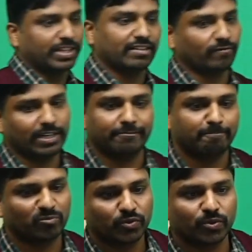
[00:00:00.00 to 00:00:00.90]
one.
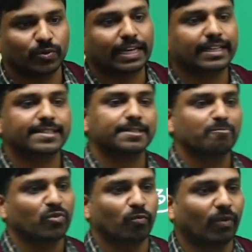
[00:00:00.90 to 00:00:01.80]
So that is
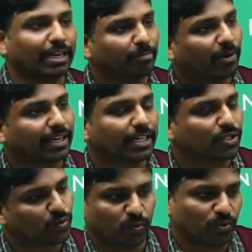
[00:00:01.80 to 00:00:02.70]
one important
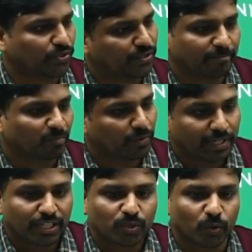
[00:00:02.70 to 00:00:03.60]
source.
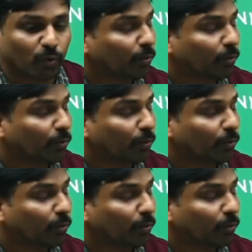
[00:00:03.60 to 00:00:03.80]
So